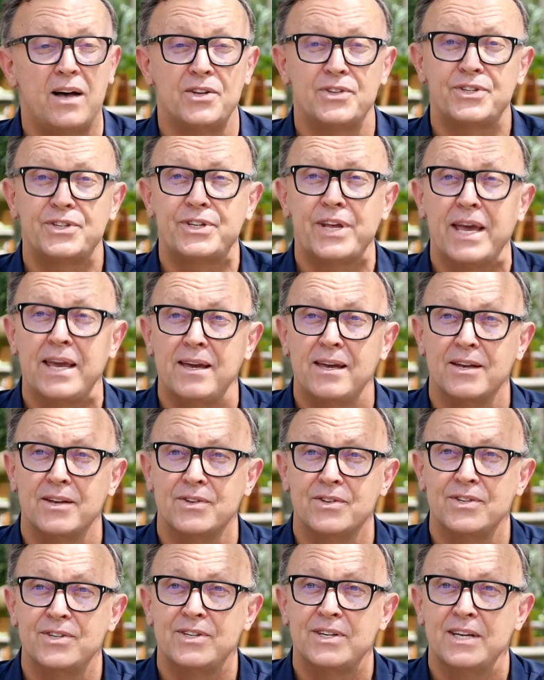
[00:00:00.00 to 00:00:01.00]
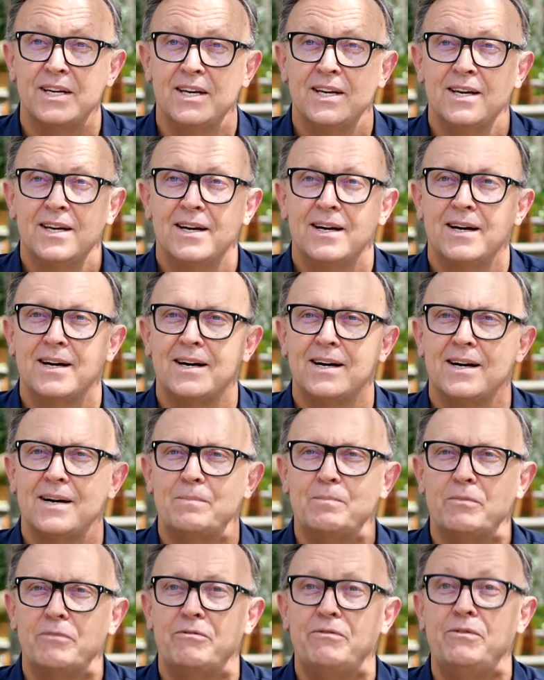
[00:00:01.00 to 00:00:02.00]
Sagan's
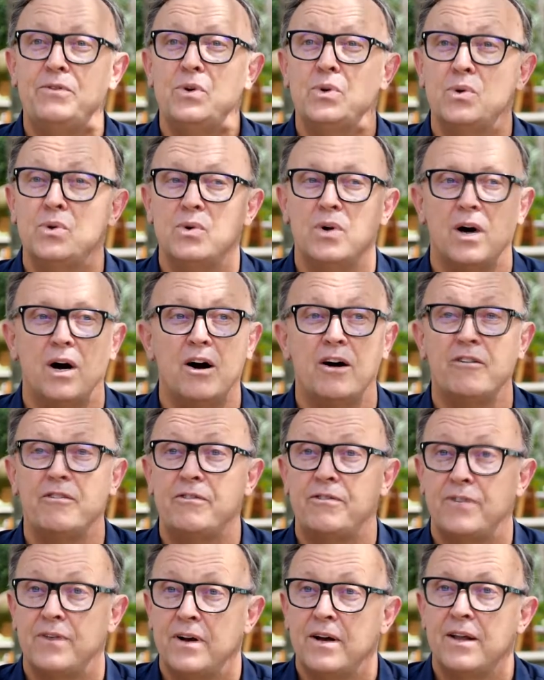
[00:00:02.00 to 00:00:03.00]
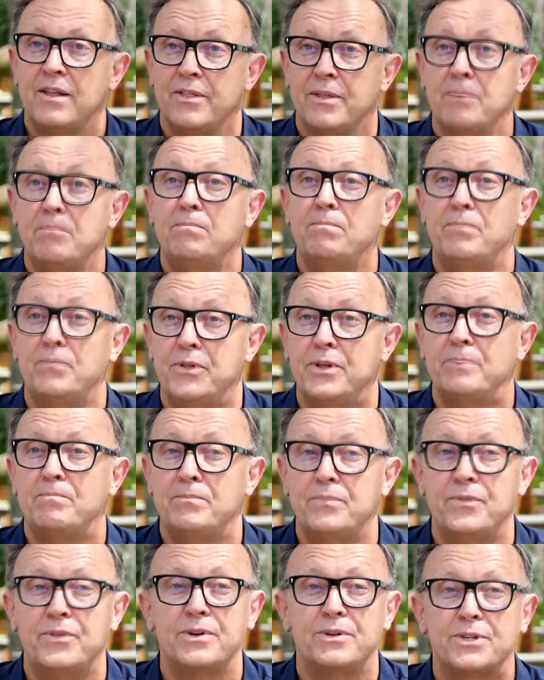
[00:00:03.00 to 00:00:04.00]
view of
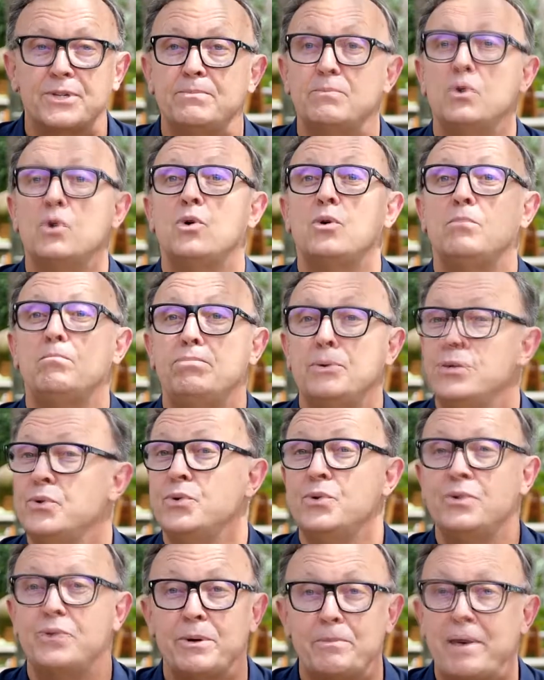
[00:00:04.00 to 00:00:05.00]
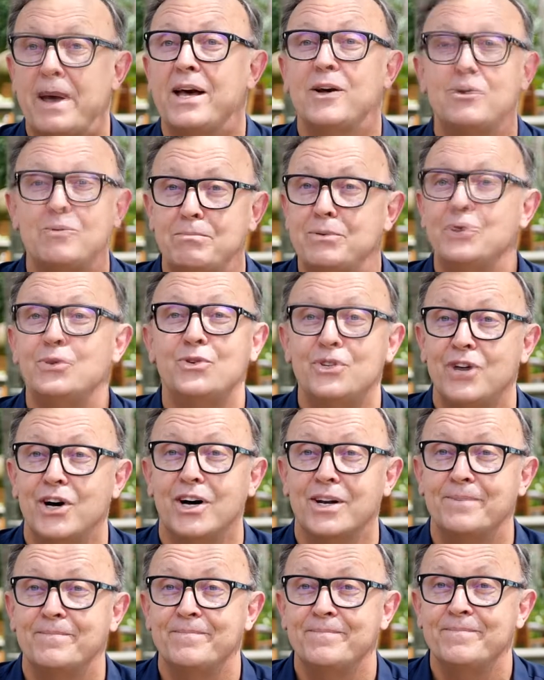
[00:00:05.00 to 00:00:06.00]
the small blue, the pale blue
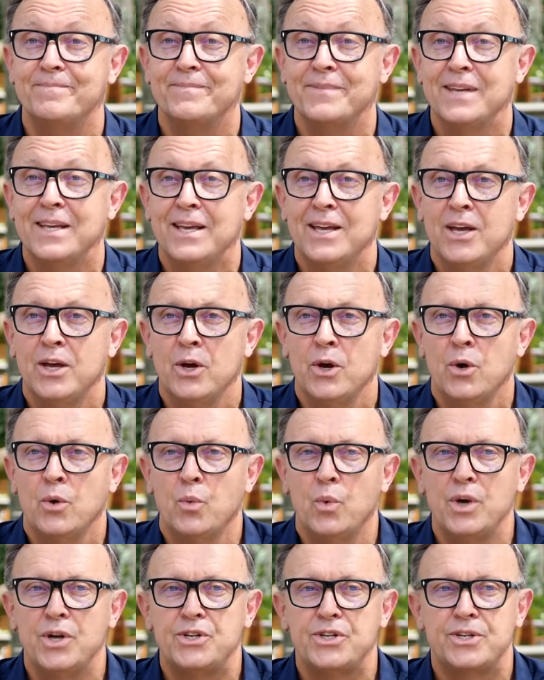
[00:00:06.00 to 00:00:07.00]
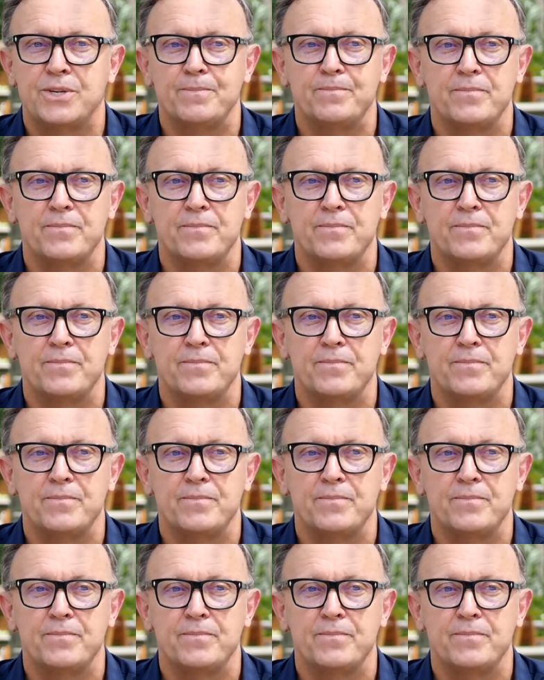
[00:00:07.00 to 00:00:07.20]
dot, which